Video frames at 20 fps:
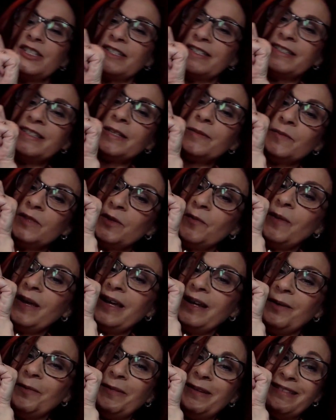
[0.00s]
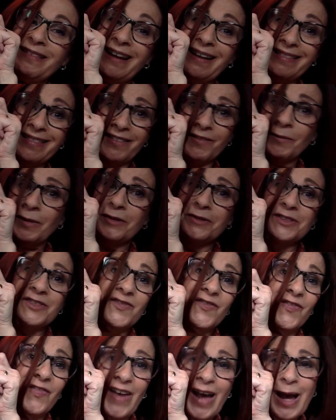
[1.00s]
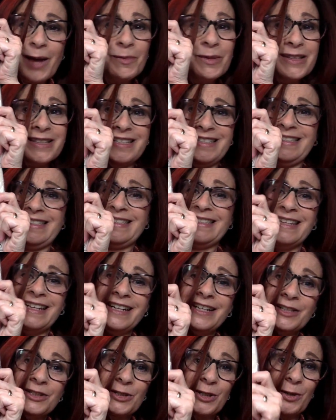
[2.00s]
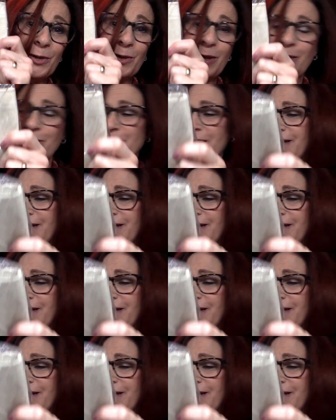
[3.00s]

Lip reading: just seemed to me to be like the most fabulous knitting tote. I'm